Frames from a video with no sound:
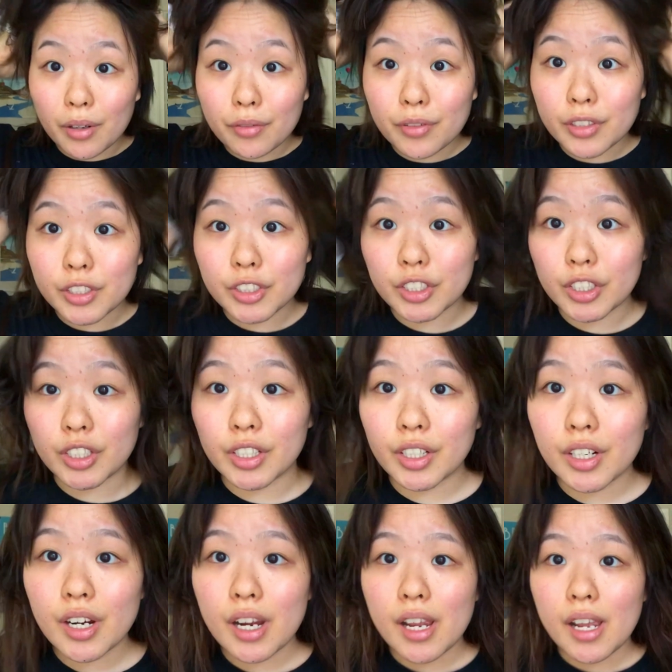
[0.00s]
for
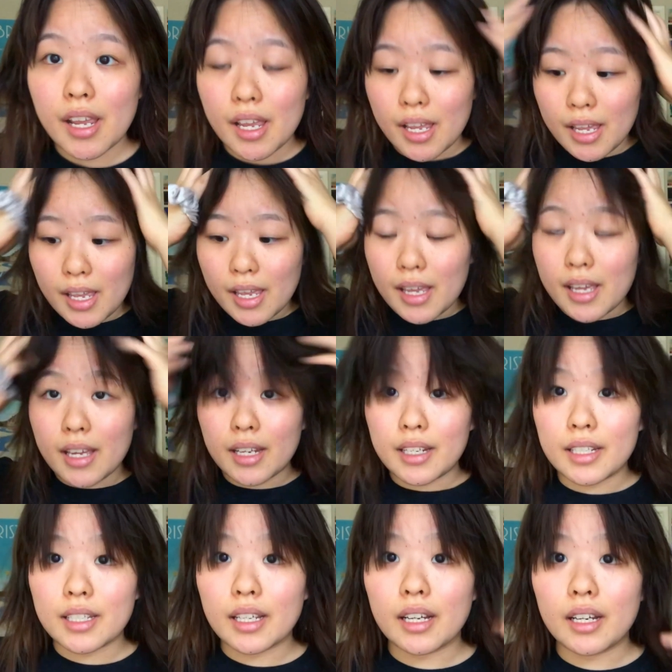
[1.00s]
sure.
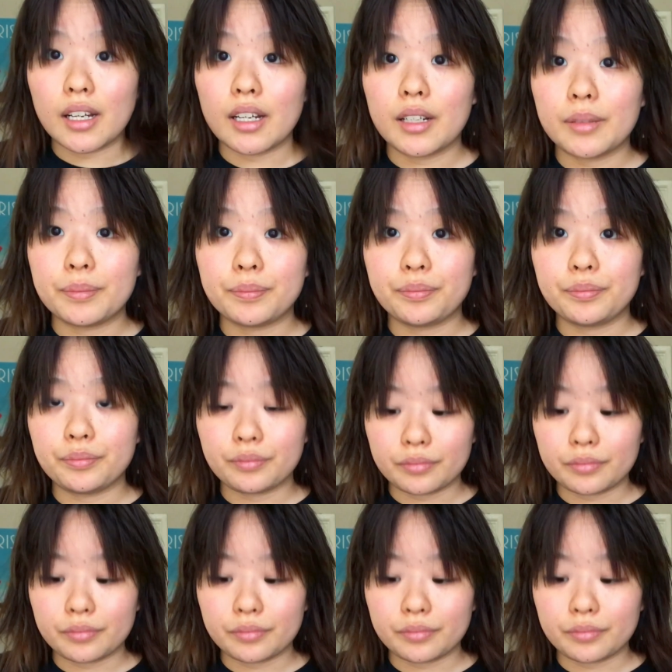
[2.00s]
And um,